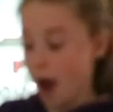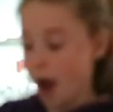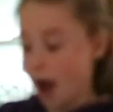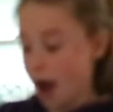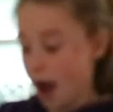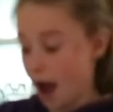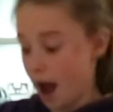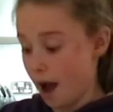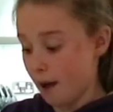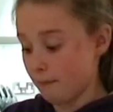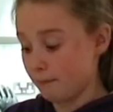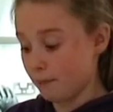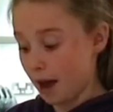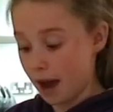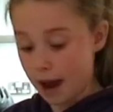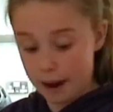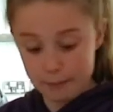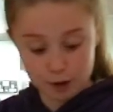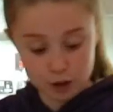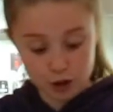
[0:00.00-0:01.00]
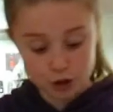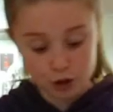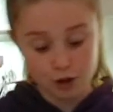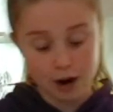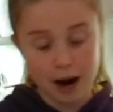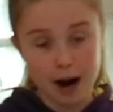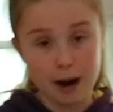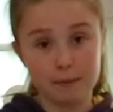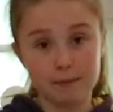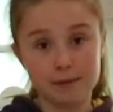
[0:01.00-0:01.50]
how much
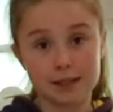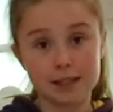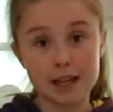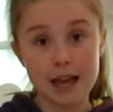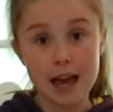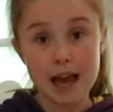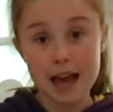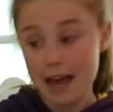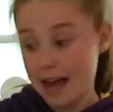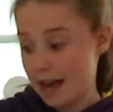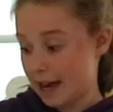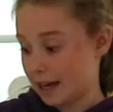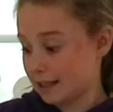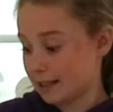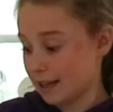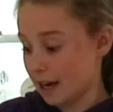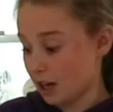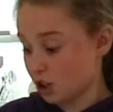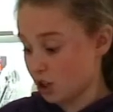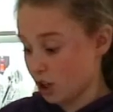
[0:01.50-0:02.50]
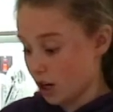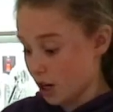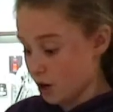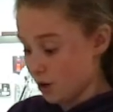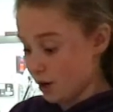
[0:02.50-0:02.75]
grams etc.